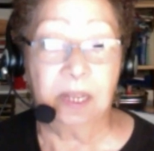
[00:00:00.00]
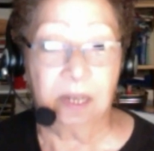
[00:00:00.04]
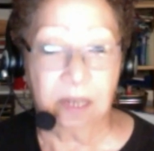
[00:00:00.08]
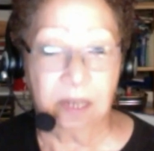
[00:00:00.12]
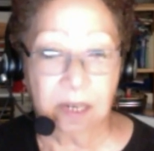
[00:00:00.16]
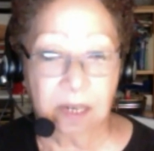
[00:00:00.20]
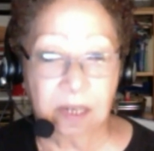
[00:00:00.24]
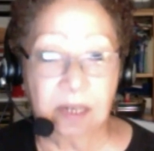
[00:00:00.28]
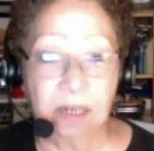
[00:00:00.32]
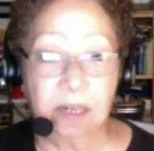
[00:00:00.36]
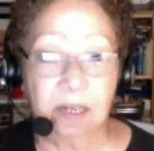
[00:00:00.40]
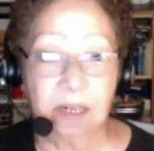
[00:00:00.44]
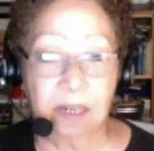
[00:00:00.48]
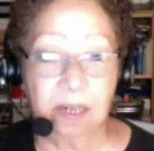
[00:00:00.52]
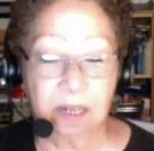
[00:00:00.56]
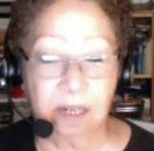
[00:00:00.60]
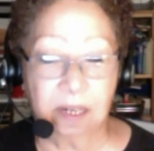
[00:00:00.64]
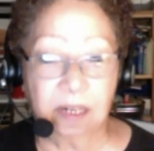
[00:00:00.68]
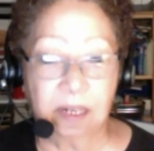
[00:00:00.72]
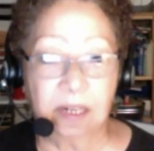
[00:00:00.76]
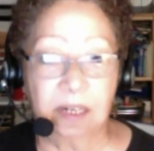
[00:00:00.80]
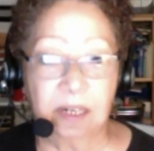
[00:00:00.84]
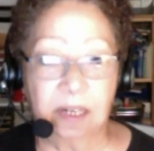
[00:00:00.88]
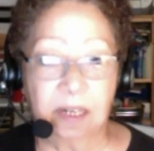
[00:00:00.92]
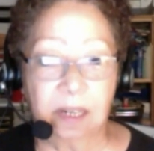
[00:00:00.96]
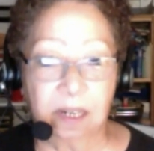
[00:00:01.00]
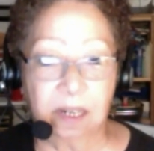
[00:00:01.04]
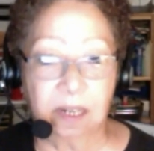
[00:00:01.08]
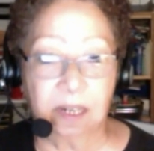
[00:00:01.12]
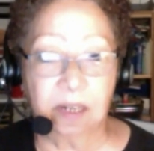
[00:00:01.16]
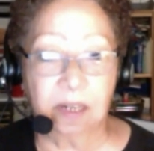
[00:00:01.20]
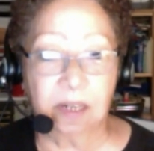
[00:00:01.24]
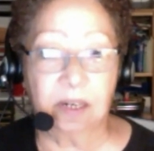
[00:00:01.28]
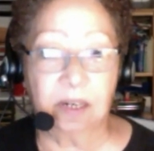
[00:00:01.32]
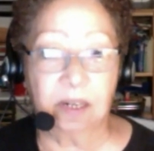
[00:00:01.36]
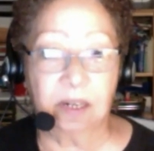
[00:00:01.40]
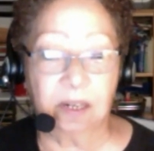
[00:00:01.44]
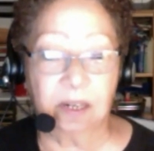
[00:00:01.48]
Yeah, it's a
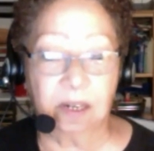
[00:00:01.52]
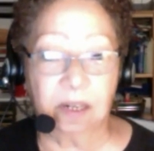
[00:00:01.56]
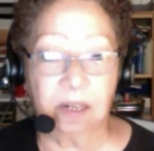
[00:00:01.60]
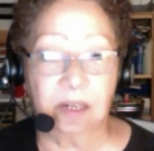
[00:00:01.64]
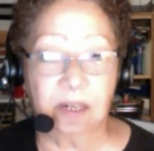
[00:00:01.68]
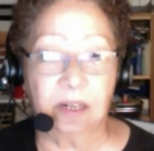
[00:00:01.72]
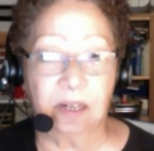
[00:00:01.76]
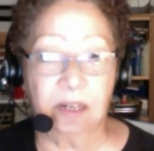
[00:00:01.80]
slow food.